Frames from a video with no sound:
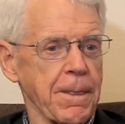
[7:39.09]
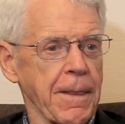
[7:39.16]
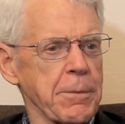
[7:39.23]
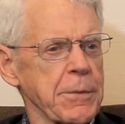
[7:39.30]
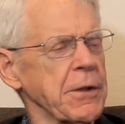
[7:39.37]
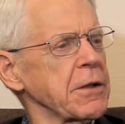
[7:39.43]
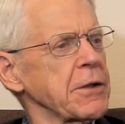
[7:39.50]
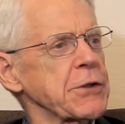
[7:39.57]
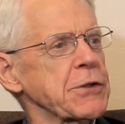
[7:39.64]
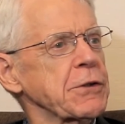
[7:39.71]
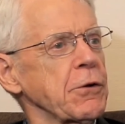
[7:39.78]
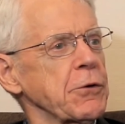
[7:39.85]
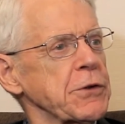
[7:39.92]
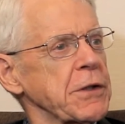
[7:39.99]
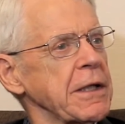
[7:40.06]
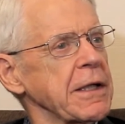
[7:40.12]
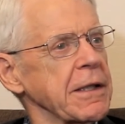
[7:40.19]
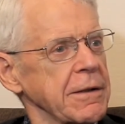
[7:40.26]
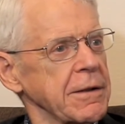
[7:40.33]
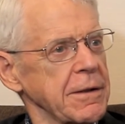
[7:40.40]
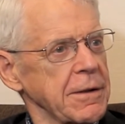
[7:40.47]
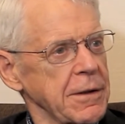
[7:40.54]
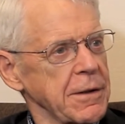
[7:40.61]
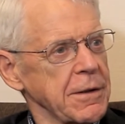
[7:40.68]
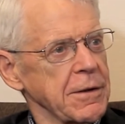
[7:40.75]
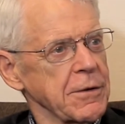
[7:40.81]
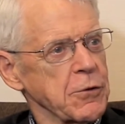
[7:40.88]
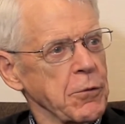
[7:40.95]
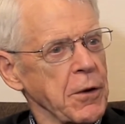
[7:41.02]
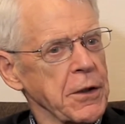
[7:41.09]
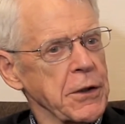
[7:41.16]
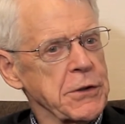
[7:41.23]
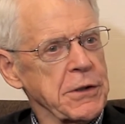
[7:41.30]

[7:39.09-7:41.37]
I mean, the list goes on. It's quite